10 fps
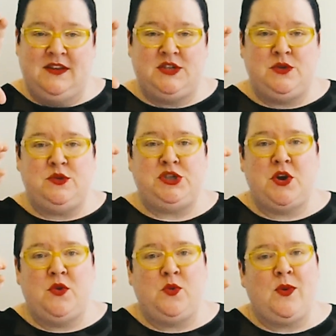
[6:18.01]
to
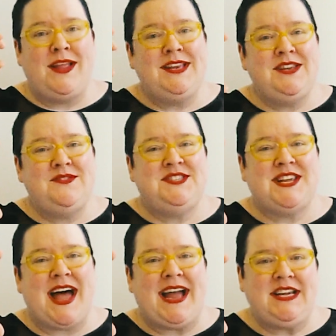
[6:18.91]
show the relative
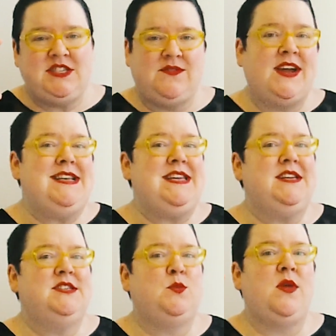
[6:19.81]
size of
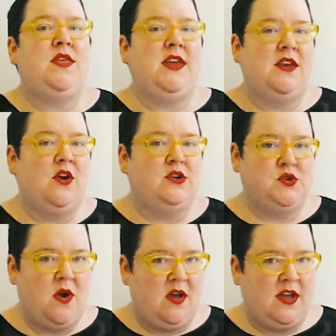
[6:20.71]
ideas within our
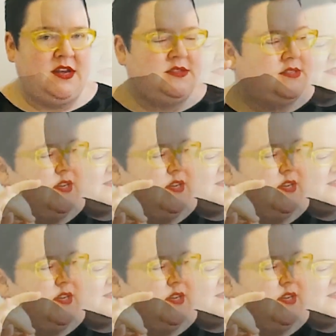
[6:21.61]
drawings.